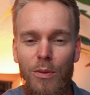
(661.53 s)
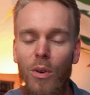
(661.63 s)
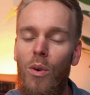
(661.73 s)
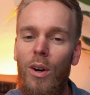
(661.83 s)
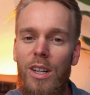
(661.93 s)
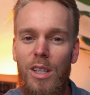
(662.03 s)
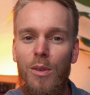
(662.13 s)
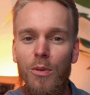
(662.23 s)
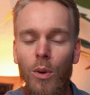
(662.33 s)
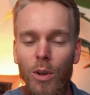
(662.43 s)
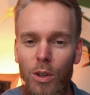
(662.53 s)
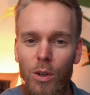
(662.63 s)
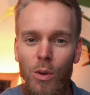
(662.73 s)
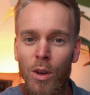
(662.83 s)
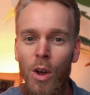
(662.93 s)
for? Is it for
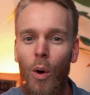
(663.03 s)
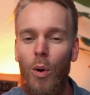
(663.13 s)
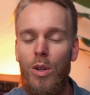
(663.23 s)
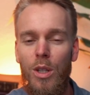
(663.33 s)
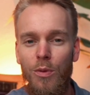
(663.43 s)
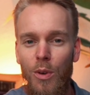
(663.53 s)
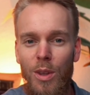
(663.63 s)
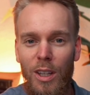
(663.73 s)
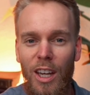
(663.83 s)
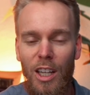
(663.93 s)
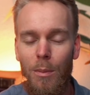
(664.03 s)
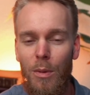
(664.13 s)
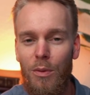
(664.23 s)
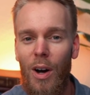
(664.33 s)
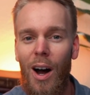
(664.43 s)
you, or is it for the kingdom
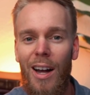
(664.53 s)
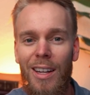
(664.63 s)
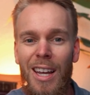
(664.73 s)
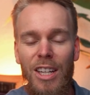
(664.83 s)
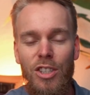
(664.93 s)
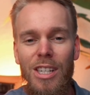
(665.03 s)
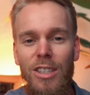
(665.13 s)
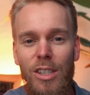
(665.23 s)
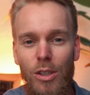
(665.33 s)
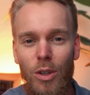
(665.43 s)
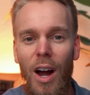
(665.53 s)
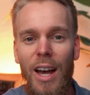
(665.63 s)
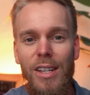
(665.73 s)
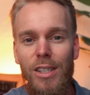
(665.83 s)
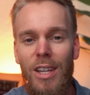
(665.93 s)
of God, Jesus
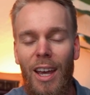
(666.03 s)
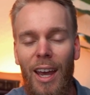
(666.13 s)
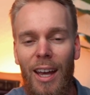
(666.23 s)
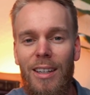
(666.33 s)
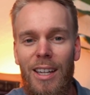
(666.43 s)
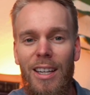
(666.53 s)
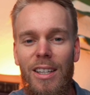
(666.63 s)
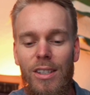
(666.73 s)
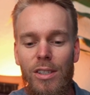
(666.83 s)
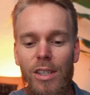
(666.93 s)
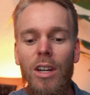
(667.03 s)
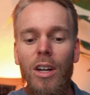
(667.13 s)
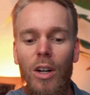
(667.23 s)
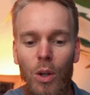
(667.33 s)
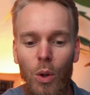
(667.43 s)
Christ, and His
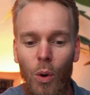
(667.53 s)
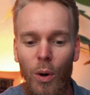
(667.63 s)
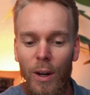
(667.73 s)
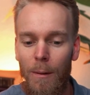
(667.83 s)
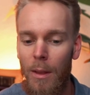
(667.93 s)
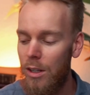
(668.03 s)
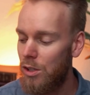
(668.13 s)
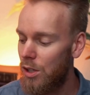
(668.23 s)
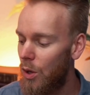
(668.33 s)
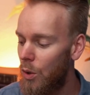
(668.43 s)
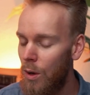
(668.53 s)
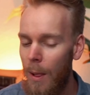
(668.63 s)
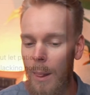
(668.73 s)
glory? So,